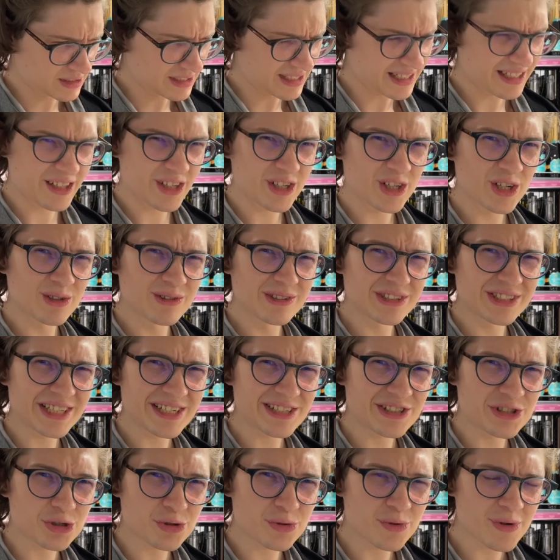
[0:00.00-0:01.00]
And you know,
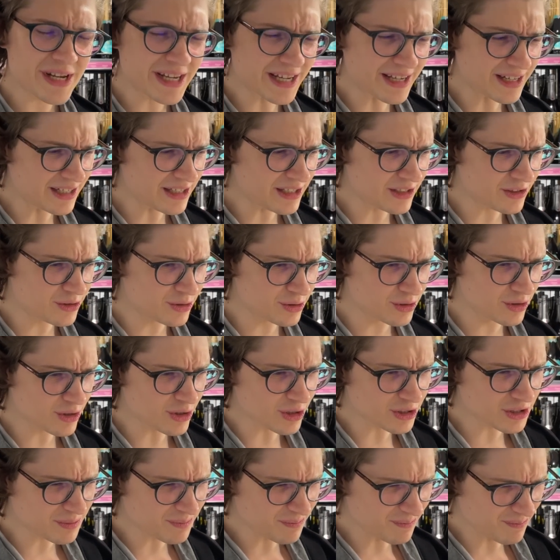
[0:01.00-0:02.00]
they trickily do
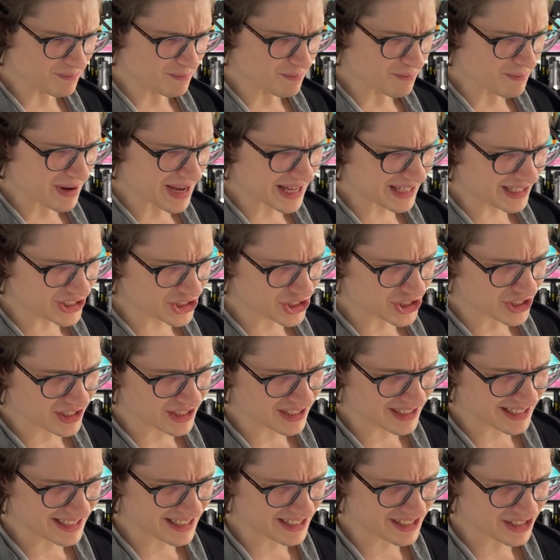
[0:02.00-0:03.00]
not
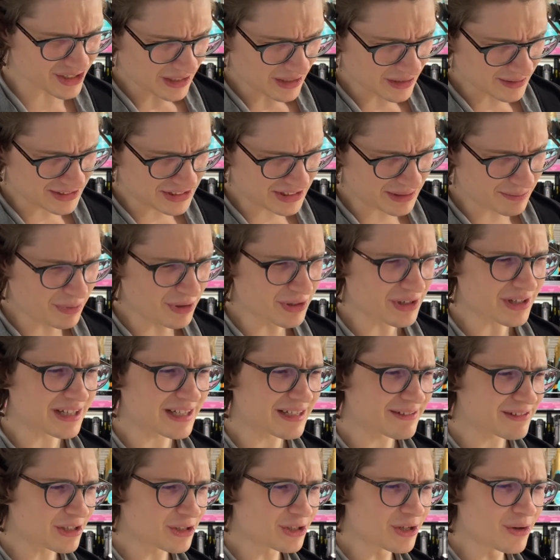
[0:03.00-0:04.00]
mention it on the bottle.
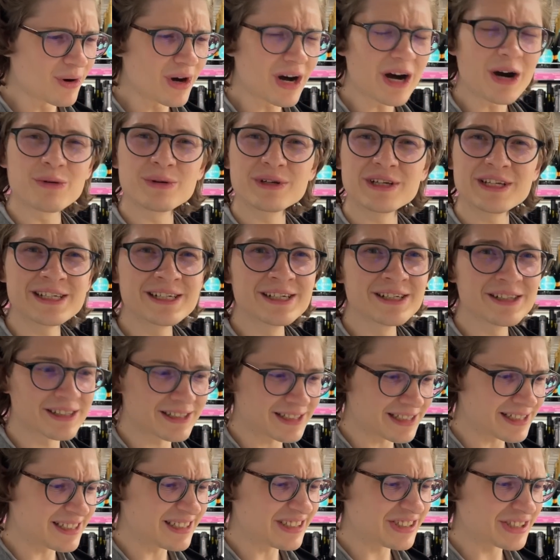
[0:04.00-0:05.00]
I don't know how legal
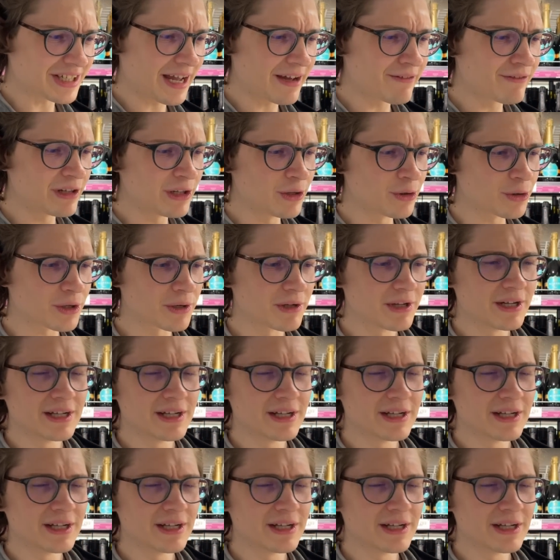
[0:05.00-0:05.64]
it is. Have a look.